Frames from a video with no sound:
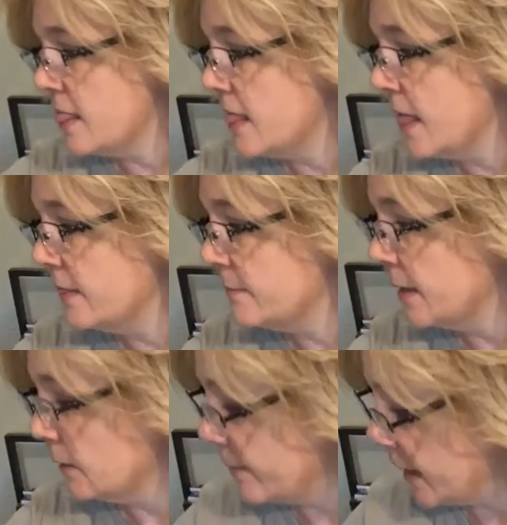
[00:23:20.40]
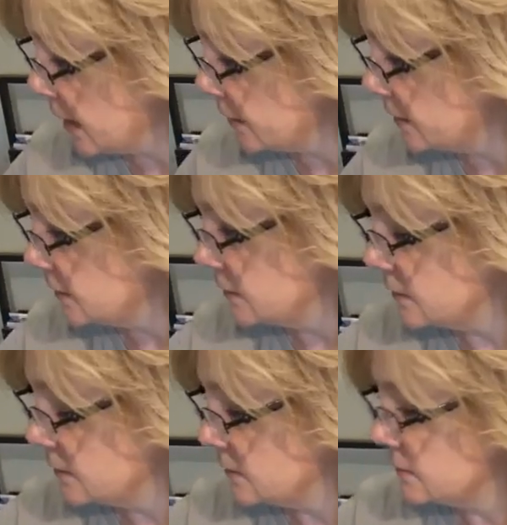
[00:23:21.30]
And then the middle part,
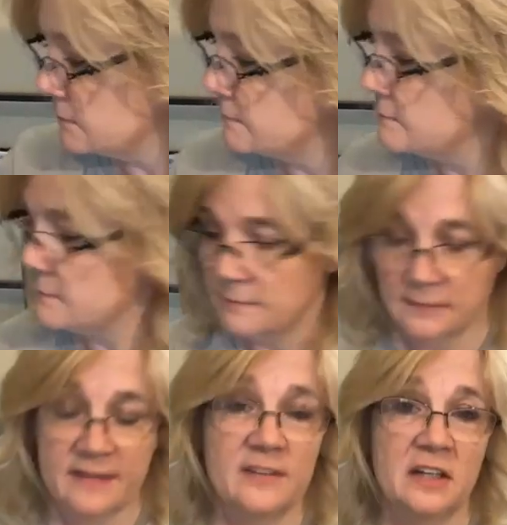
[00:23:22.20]
leave